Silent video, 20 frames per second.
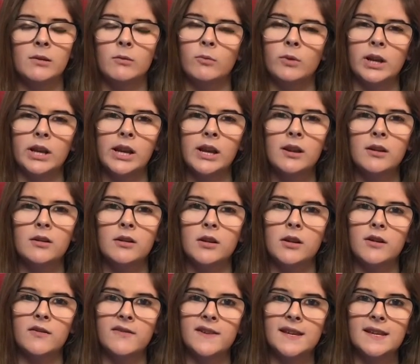when I get
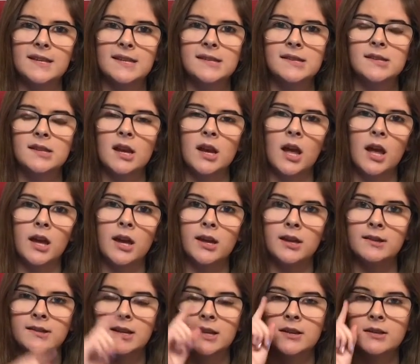nervous,
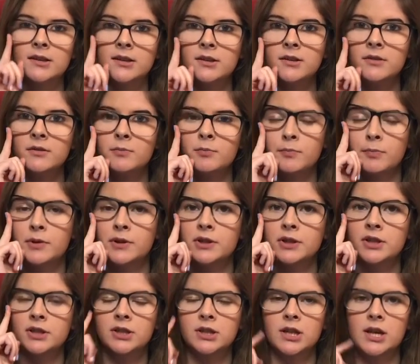I tend to
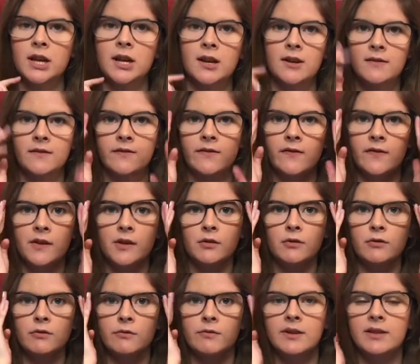push and
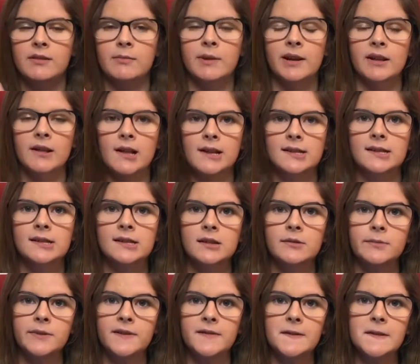fiddle with my glasses
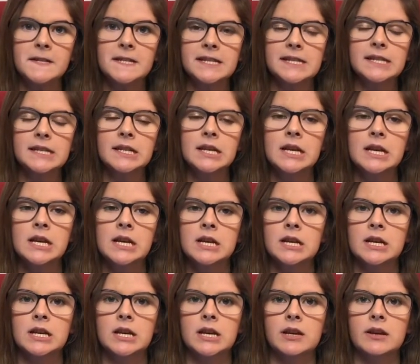on my face.
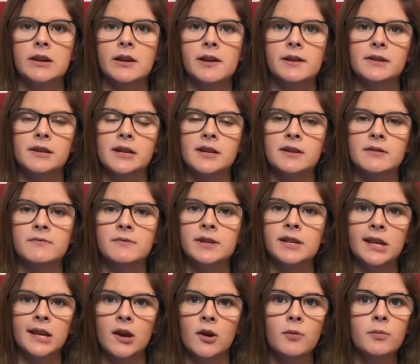And I
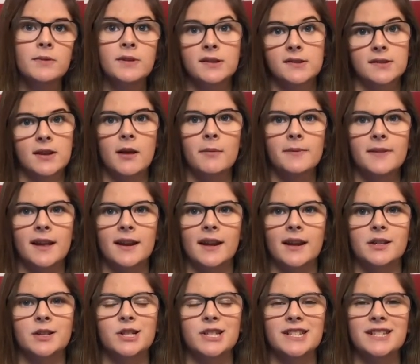really hope to stop that
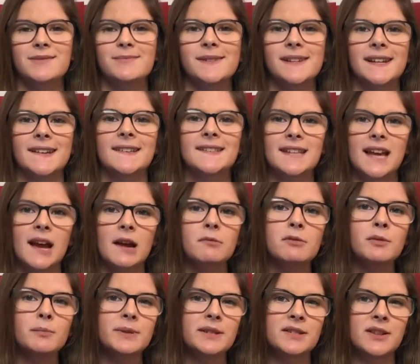actually because I
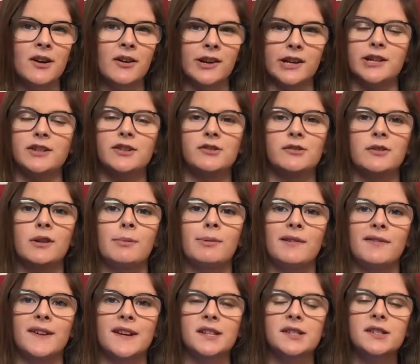will be talking to a
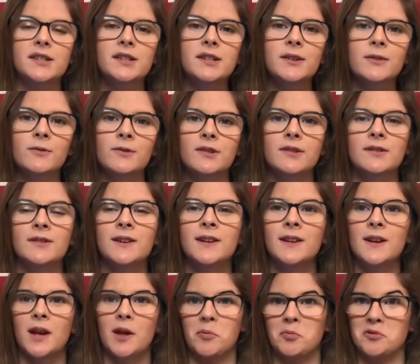professor or
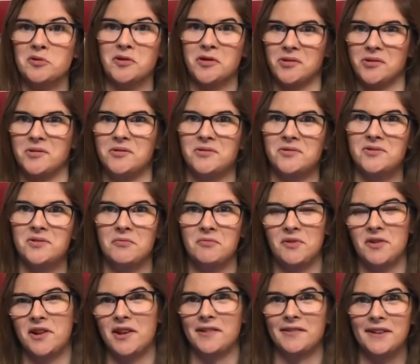talking to
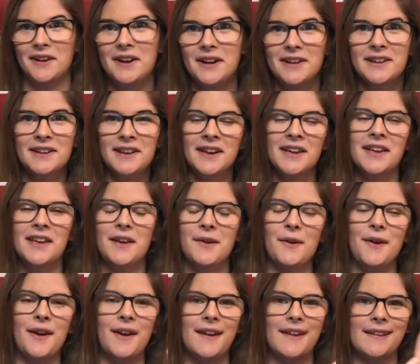someone I like
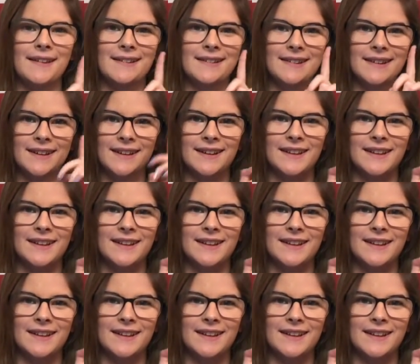and